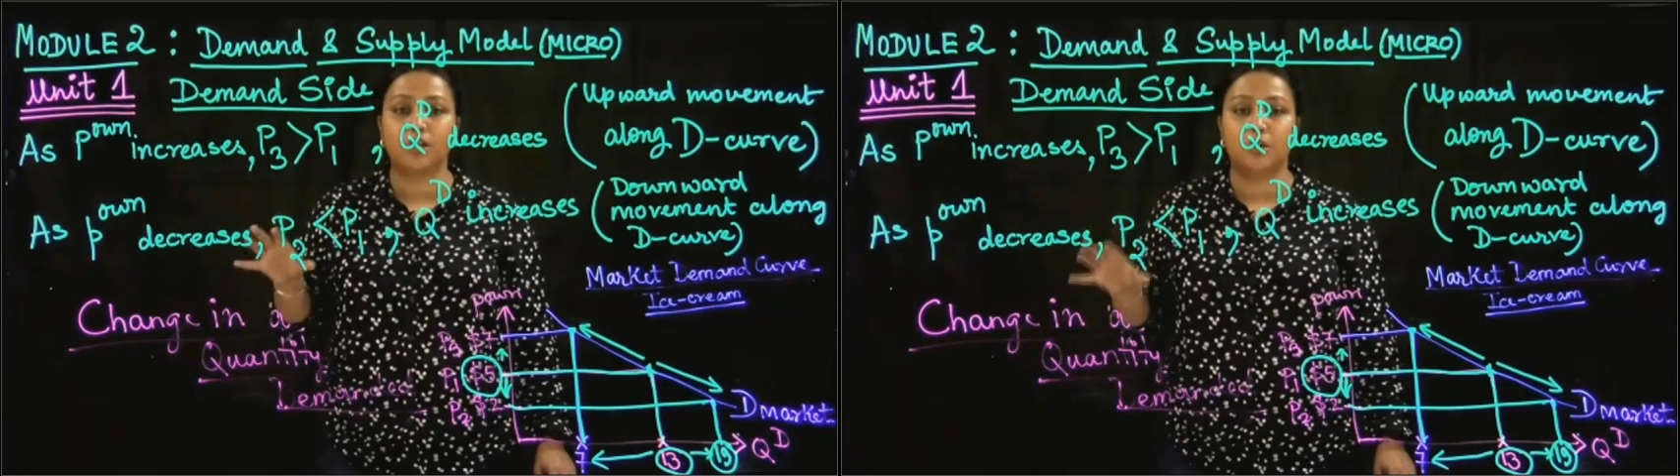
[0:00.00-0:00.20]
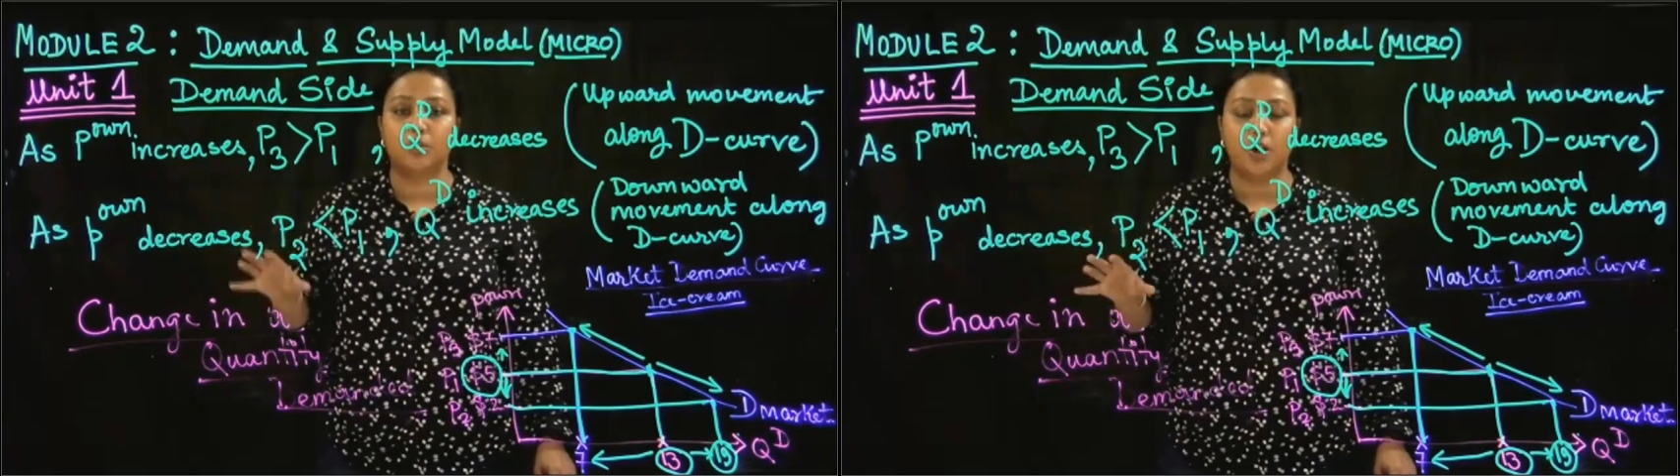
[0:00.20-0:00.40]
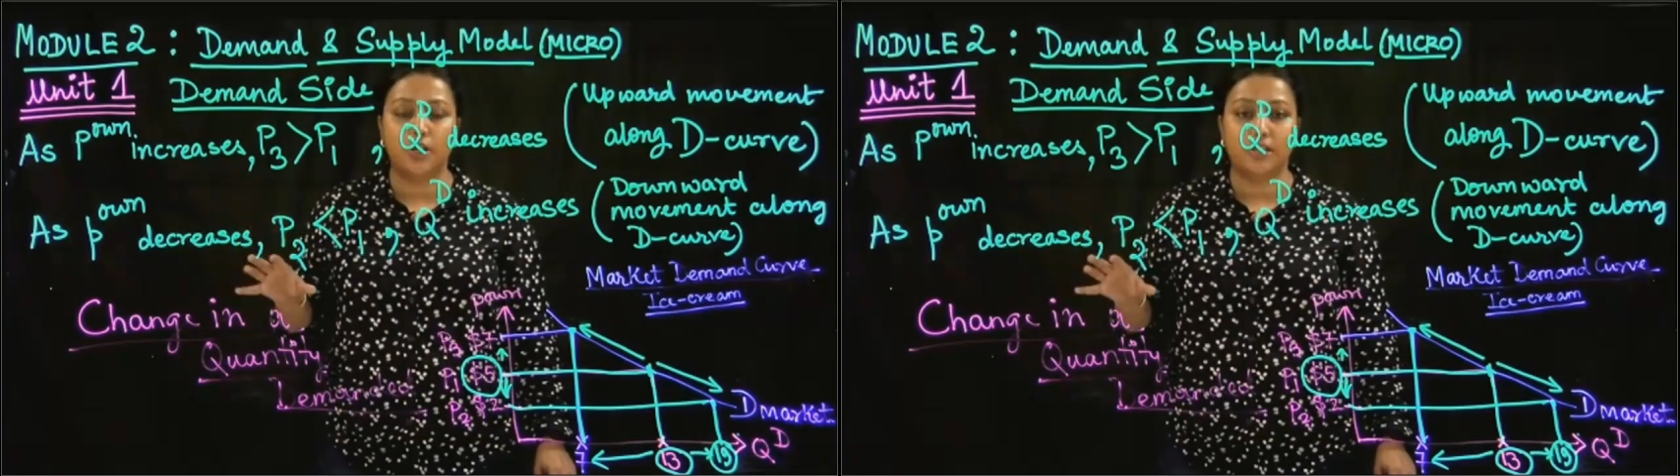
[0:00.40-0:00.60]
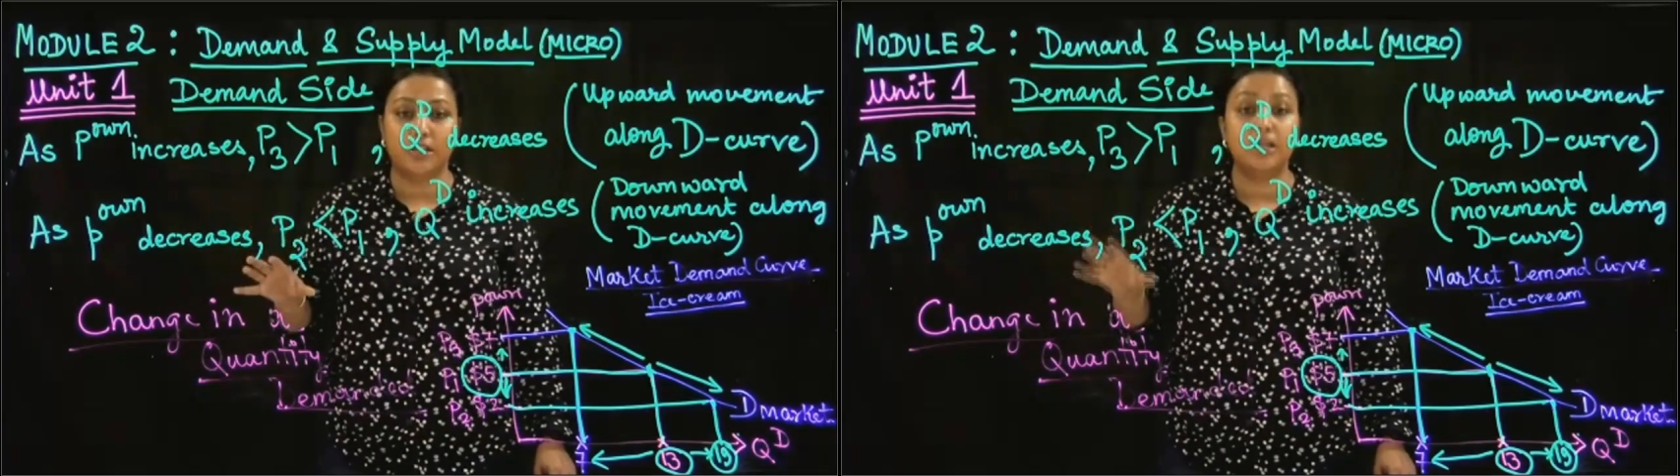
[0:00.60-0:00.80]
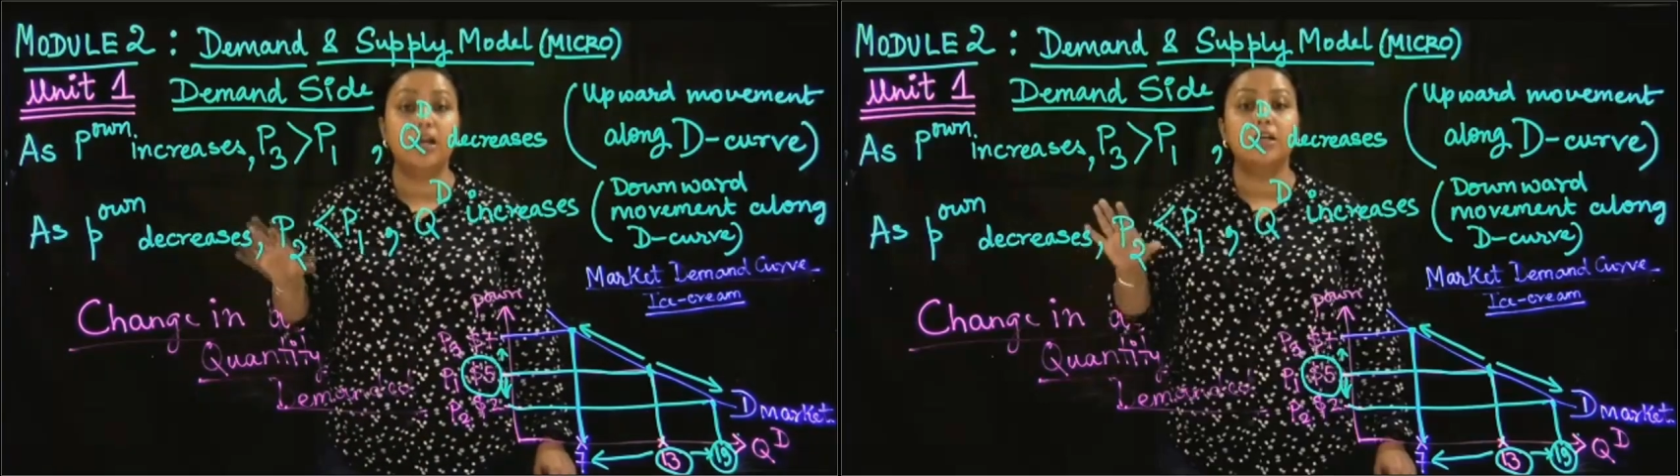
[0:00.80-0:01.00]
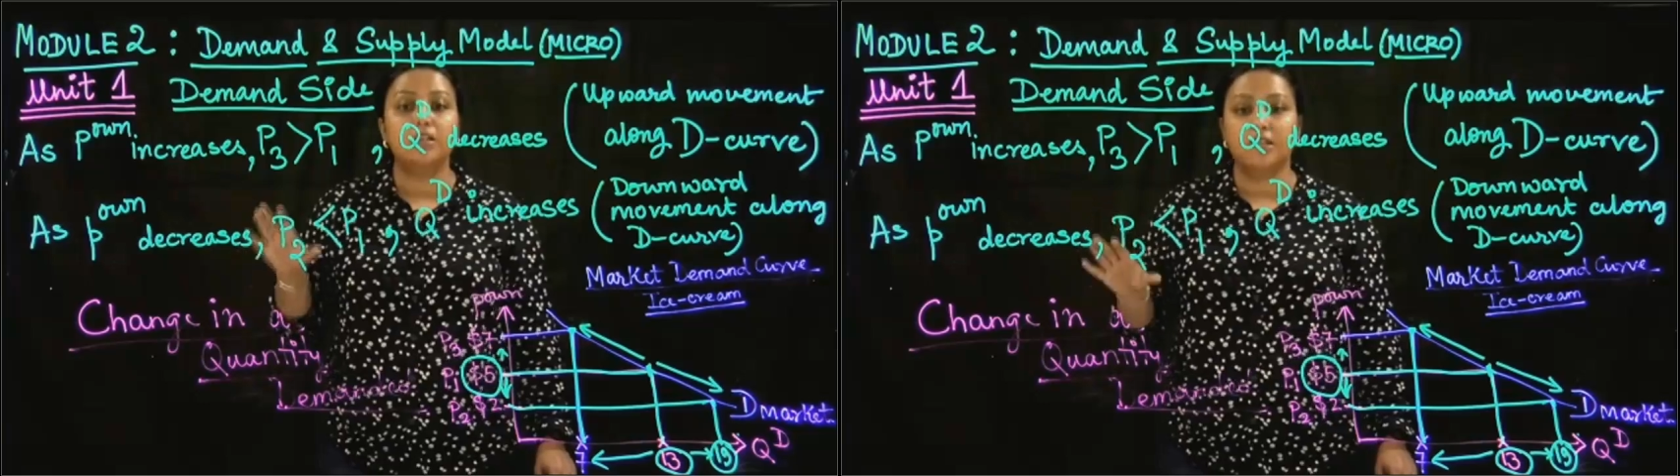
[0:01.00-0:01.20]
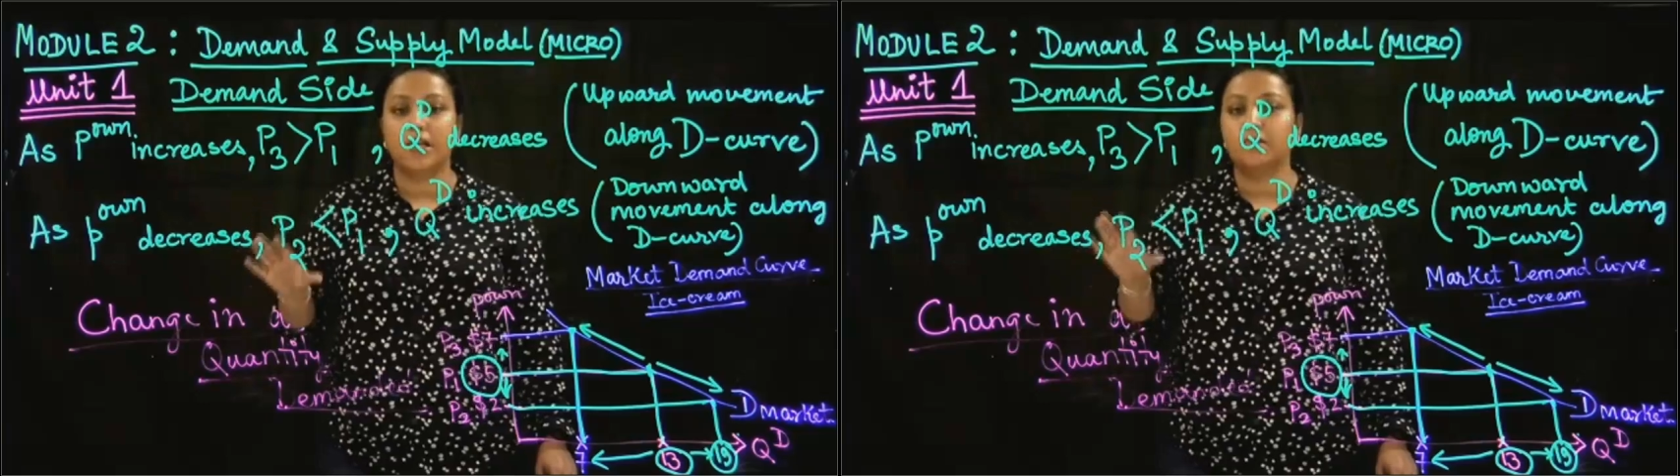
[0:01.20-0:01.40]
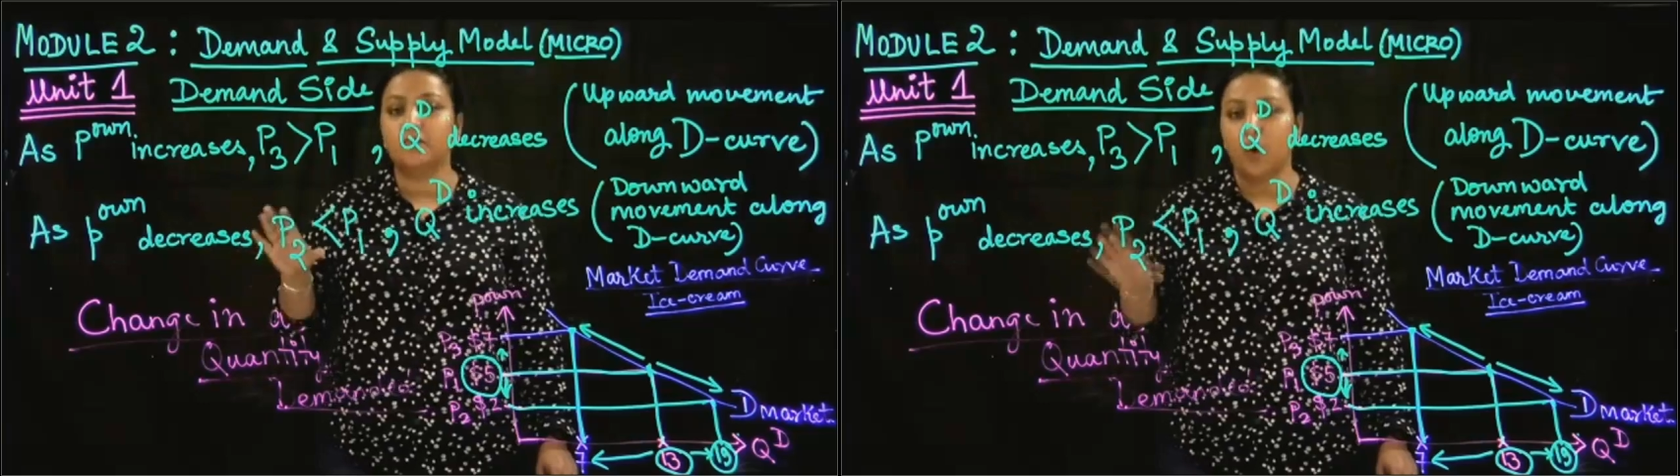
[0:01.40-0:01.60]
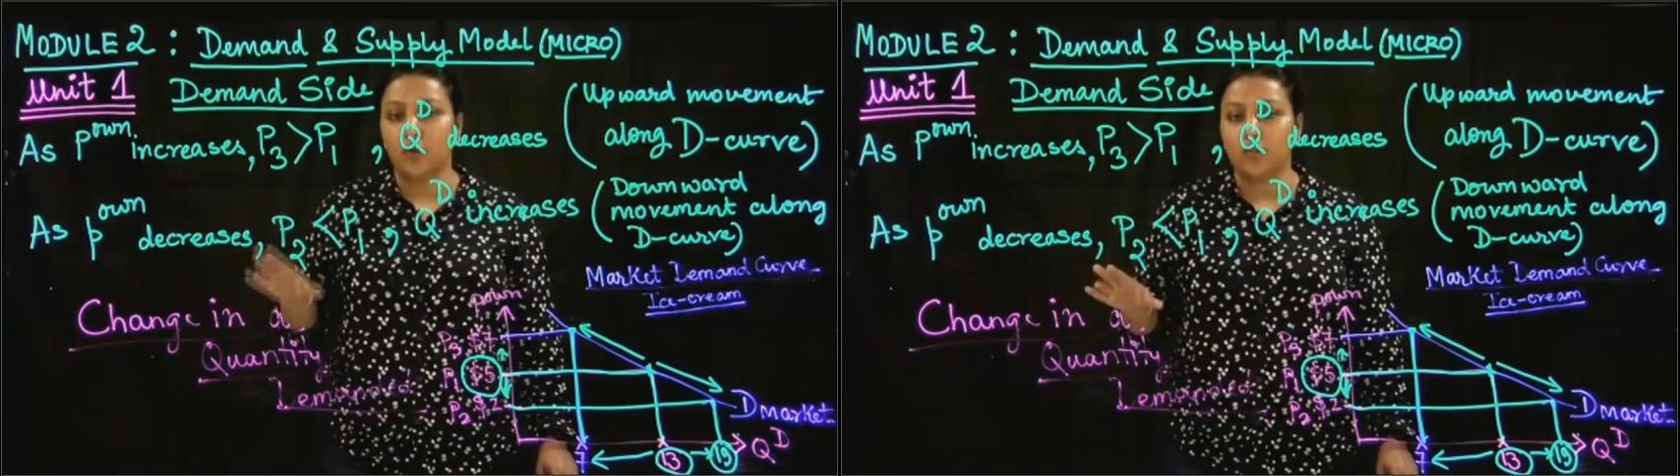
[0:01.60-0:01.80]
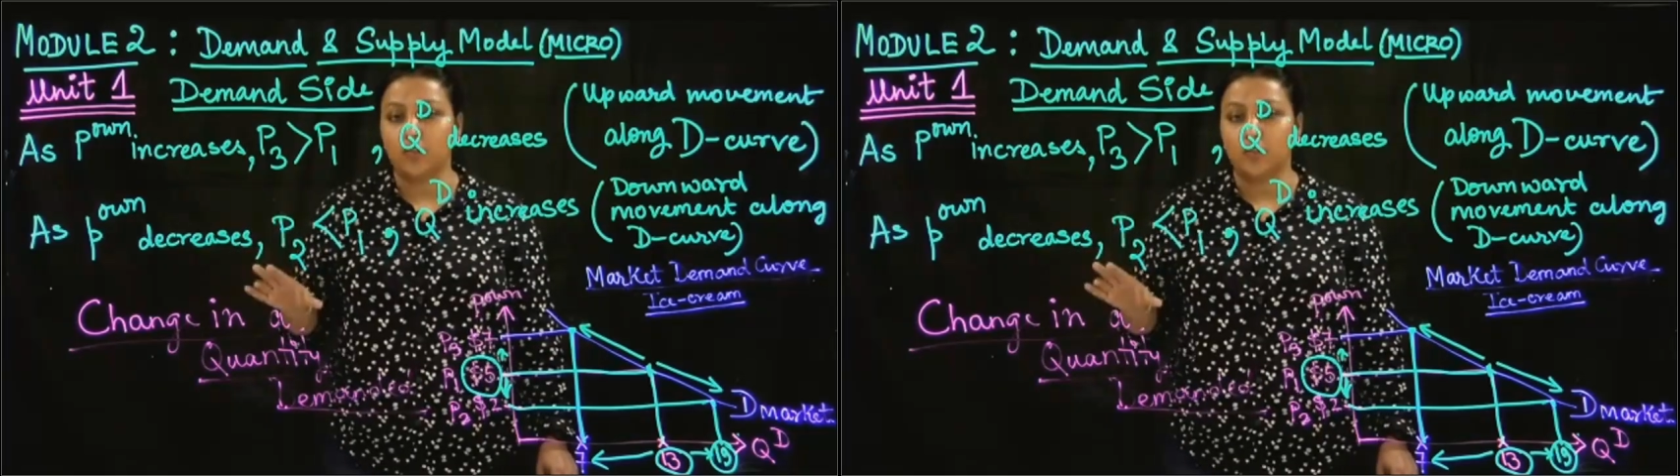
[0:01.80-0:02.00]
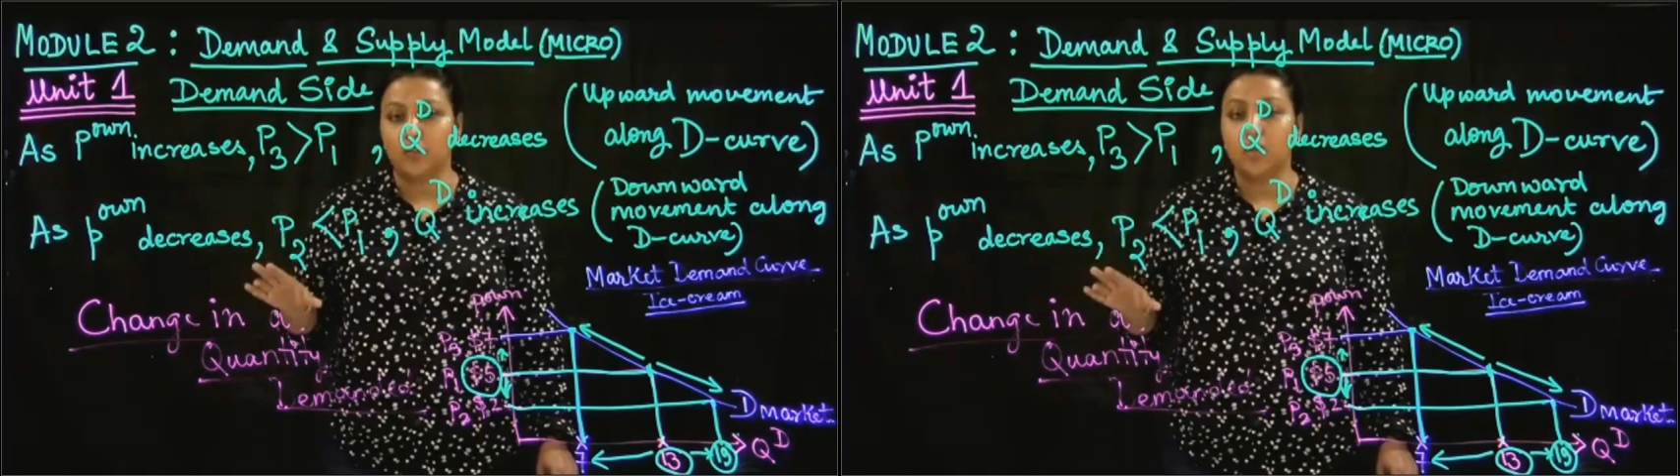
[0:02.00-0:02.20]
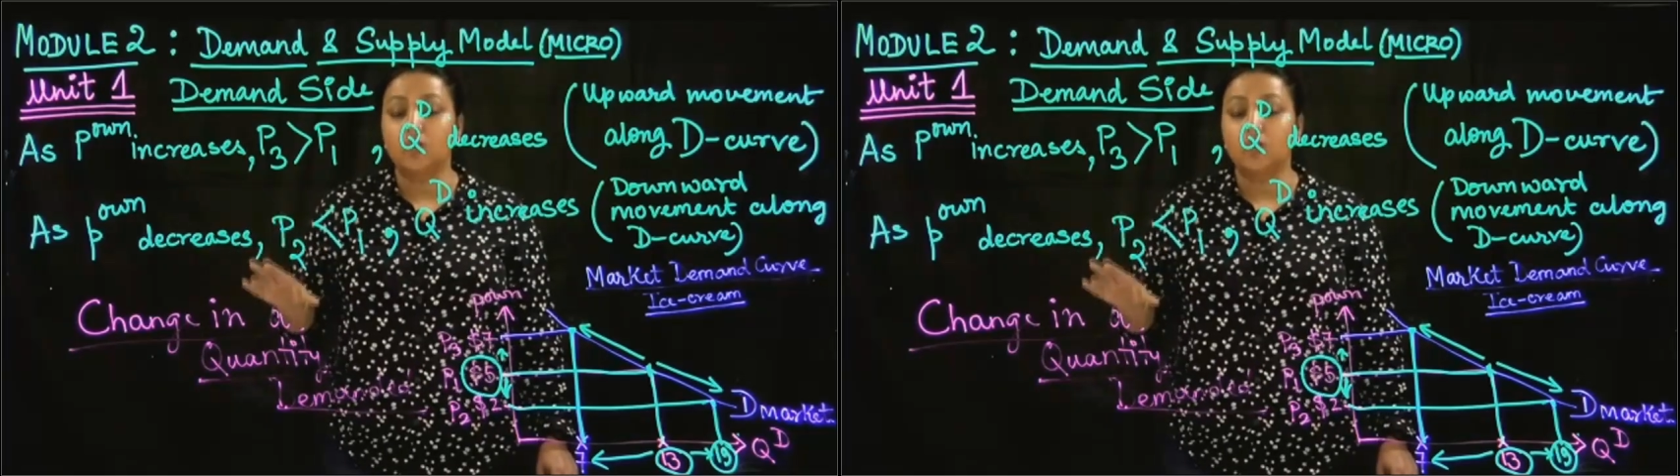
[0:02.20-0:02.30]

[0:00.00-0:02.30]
commodity stays constant.